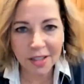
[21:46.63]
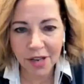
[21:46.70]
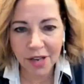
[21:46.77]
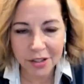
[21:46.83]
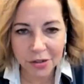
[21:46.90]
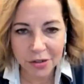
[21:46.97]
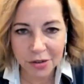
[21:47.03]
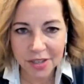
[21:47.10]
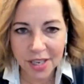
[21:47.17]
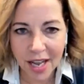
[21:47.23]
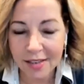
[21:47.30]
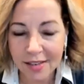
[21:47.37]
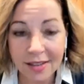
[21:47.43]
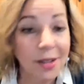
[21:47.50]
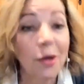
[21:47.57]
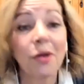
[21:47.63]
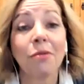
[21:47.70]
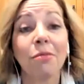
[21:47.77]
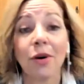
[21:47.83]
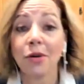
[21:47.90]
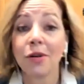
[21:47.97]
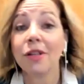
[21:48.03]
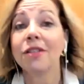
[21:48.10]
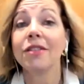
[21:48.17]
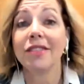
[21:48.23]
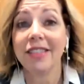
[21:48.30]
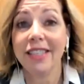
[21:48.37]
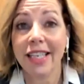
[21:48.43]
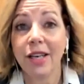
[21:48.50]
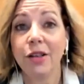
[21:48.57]
exercise, and lo and behold,
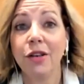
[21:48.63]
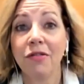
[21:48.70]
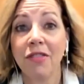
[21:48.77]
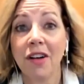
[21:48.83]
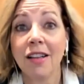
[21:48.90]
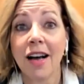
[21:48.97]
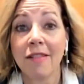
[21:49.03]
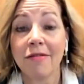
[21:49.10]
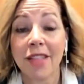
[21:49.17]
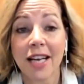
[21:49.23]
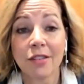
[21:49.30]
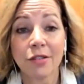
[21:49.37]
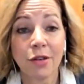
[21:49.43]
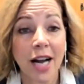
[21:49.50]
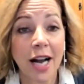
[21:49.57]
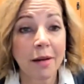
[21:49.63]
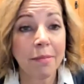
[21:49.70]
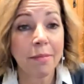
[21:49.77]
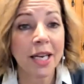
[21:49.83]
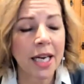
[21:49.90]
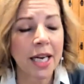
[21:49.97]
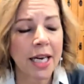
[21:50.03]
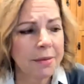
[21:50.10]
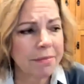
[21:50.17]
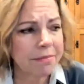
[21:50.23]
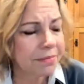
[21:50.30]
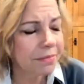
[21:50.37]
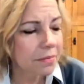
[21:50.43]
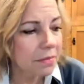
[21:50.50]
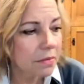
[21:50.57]
you fall off that track. But
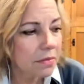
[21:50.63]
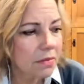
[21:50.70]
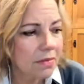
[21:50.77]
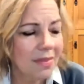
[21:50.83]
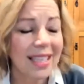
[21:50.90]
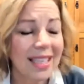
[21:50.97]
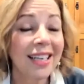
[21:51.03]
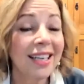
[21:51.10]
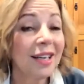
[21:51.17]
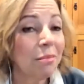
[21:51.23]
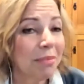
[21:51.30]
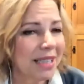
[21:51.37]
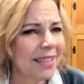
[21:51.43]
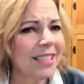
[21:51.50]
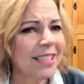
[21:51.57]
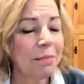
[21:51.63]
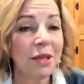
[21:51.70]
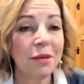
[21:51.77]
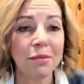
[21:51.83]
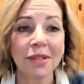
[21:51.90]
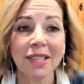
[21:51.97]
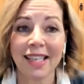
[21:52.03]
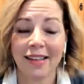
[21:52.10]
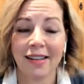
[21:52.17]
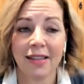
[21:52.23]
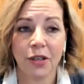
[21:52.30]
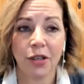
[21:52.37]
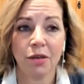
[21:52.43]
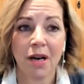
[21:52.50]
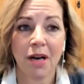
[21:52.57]
let's be really
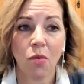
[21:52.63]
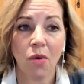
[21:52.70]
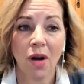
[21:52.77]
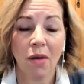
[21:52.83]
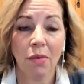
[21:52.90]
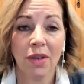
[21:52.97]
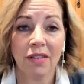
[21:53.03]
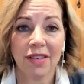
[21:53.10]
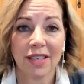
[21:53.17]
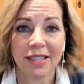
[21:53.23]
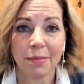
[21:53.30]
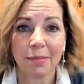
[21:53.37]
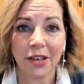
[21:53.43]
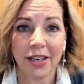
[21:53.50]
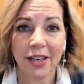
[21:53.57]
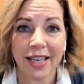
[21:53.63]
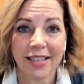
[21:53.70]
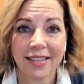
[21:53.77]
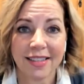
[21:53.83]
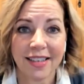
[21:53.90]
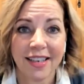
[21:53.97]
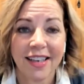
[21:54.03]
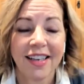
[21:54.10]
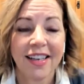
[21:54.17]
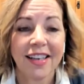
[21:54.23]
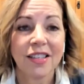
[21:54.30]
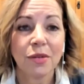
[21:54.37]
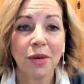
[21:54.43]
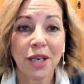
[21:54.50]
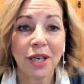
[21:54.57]
clear about what we've experienced.
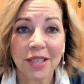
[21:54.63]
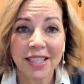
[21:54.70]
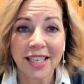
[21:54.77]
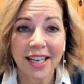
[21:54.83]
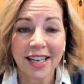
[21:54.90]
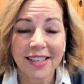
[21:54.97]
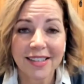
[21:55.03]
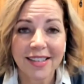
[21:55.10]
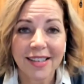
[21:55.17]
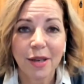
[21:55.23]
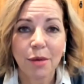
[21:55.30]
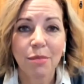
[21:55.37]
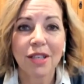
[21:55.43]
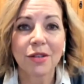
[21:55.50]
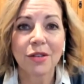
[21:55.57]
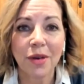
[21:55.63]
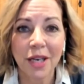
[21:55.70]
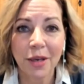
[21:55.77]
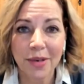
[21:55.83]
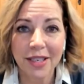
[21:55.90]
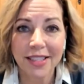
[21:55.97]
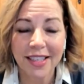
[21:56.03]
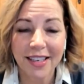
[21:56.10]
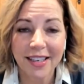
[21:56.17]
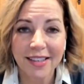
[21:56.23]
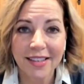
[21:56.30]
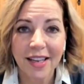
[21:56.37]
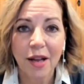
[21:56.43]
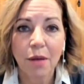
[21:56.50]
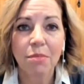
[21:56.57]
21 days plus 21 days
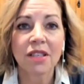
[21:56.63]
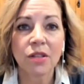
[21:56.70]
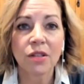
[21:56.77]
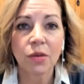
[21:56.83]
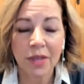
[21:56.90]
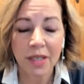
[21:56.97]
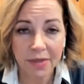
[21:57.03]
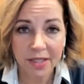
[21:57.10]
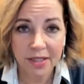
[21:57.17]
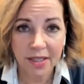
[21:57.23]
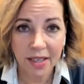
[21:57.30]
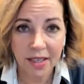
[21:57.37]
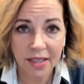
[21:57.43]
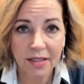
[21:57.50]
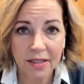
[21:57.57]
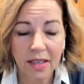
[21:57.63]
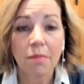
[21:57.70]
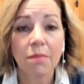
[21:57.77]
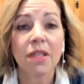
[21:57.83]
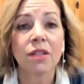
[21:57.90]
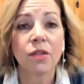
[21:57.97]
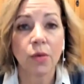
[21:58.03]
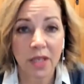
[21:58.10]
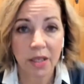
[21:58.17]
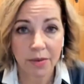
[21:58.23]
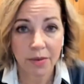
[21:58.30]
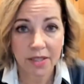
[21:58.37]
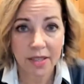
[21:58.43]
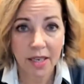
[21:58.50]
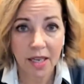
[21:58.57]
plus 21 days plus
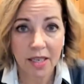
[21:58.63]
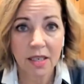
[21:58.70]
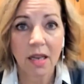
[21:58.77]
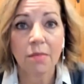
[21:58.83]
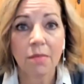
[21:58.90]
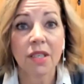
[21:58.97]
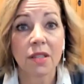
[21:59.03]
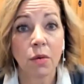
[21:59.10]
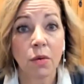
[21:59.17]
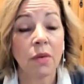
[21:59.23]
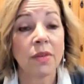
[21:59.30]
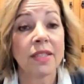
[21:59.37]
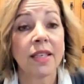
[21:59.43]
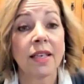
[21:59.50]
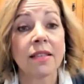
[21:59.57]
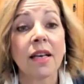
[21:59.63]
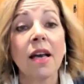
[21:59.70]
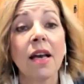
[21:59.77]
21 days plus 21 days.